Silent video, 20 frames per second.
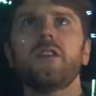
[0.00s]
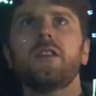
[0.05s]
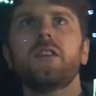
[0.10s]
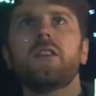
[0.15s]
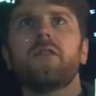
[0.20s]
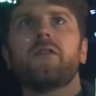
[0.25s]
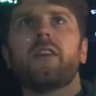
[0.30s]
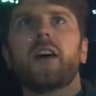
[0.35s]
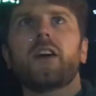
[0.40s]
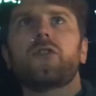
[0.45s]
is a
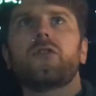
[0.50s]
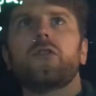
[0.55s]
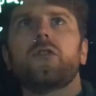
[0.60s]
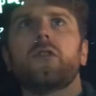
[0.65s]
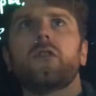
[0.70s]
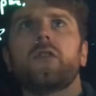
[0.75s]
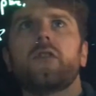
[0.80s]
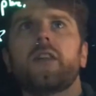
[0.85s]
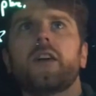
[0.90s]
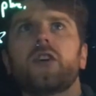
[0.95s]

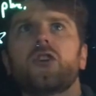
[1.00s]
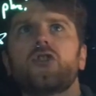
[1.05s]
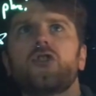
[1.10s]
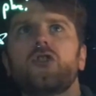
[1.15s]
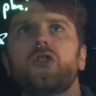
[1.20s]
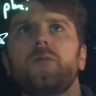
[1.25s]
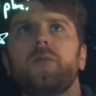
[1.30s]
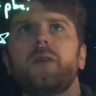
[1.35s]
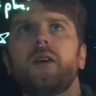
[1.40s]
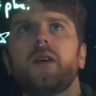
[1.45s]
vector that
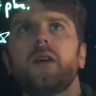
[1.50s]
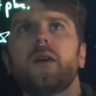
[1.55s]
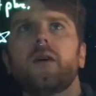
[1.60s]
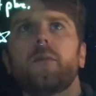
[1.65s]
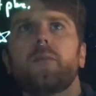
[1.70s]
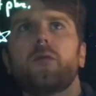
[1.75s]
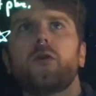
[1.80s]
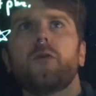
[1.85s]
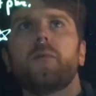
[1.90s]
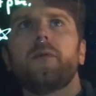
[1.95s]
should be
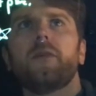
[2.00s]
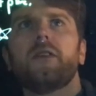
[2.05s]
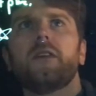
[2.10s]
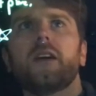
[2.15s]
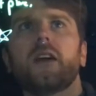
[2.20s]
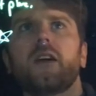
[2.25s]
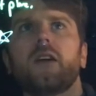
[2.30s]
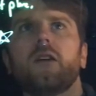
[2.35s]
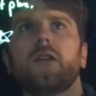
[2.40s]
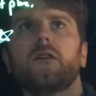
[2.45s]

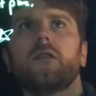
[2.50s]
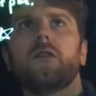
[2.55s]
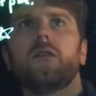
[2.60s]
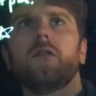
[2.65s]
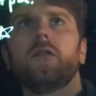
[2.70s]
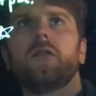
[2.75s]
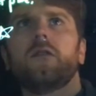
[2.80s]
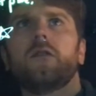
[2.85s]
perpendicular